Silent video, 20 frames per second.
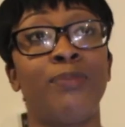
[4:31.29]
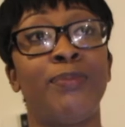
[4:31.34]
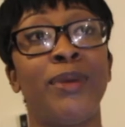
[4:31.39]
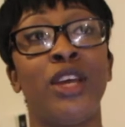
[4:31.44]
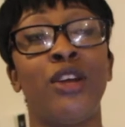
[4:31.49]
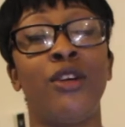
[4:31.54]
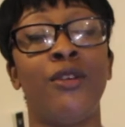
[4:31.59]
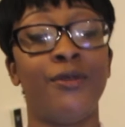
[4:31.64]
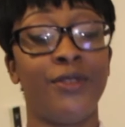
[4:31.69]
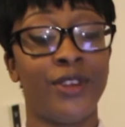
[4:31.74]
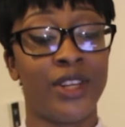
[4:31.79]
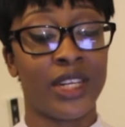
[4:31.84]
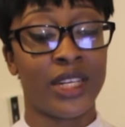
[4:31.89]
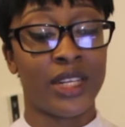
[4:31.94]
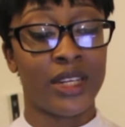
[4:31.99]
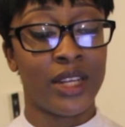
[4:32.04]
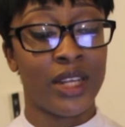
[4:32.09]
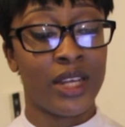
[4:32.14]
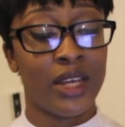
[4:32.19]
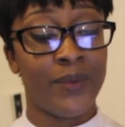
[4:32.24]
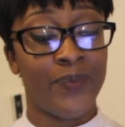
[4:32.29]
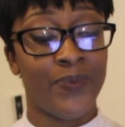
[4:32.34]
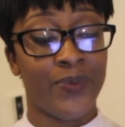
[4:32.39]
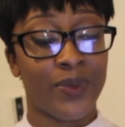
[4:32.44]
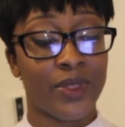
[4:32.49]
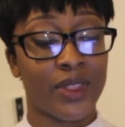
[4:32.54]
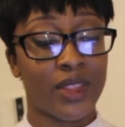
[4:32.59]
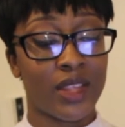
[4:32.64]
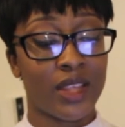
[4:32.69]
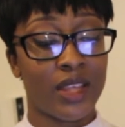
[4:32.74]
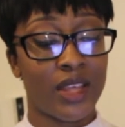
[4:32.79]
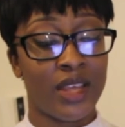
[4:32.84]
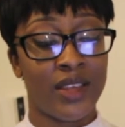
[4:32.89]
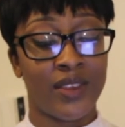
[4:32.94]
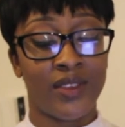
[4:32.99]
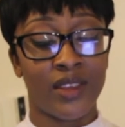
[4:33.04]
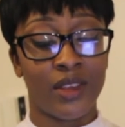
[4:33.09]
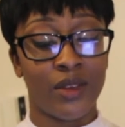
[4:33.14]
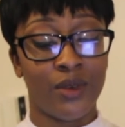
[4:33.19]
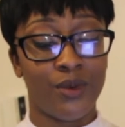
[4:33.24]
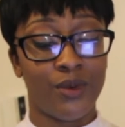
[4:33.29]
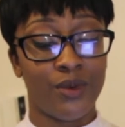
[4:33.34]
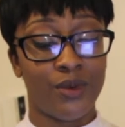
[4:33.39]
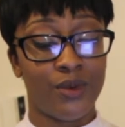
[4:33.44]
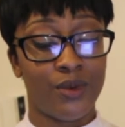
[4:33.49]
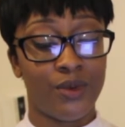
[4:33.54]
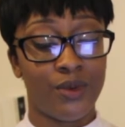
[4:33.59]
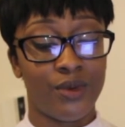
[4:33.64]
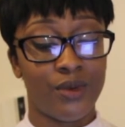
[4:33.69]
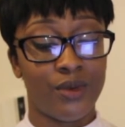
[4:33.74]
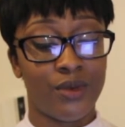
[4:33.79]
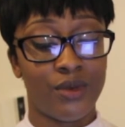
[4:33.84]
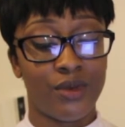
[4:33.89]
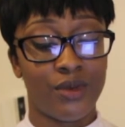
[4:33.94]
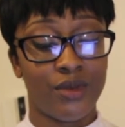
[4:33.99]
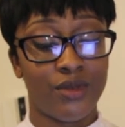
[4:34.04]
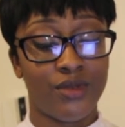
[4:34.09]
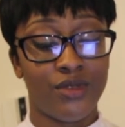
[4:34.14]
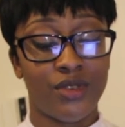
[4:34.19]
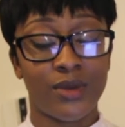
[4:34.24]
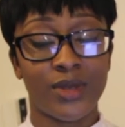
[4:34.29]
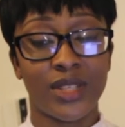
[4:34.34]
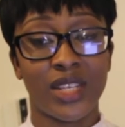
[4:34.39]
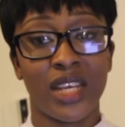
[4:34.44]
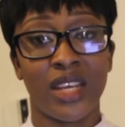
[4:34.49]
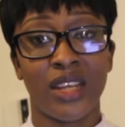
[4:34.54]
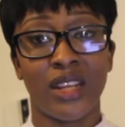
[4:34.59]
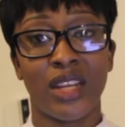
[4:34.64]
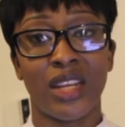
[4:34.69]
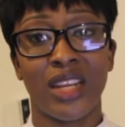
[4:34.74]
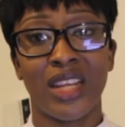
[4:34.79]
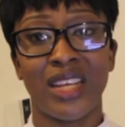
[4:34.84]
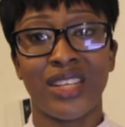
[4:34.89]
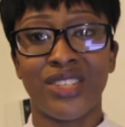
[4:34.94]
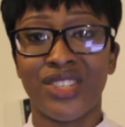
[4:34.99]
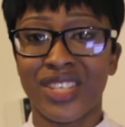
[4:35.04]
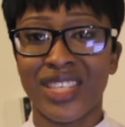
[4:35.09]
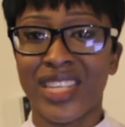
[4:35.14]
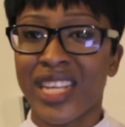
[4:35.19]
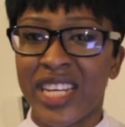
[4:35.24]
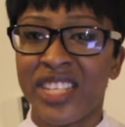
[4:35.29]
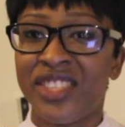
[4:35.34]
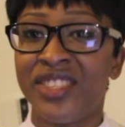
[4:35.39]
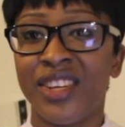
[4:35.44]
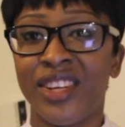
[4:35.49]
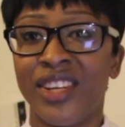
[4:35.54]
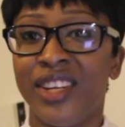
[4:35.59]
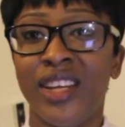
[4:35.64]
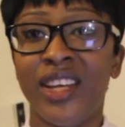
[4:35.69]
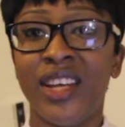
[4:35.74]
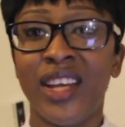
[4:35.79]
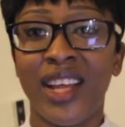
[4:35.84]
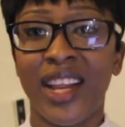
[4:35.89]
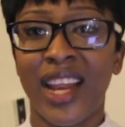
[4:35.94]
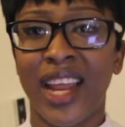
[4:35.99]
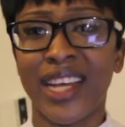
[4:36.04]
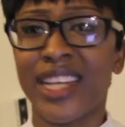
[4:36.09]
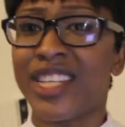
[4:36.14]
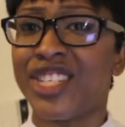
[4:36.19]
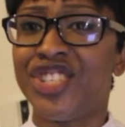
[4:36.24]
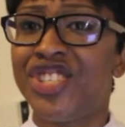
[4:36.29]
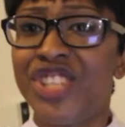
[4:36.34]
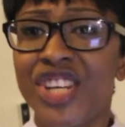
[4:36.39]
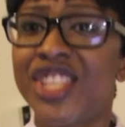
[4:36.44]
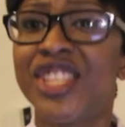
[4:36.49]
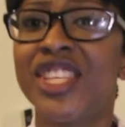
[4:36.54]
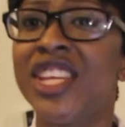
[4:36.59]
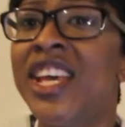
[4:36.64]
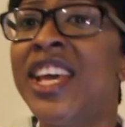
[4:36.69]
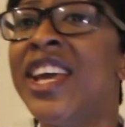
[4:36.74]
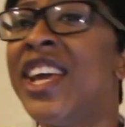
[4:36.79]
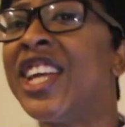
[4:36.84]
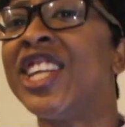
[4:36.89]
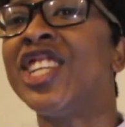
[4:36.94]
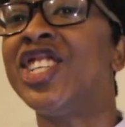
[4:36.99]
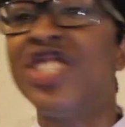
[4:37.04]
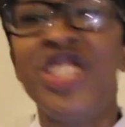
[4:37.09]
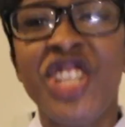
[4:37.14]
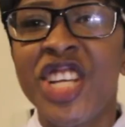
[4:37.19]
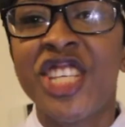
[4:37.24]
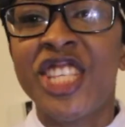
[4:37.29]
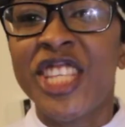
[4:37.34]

Being confident isn't, do you know what I'm saying? It just isn't. Like, it just isn't.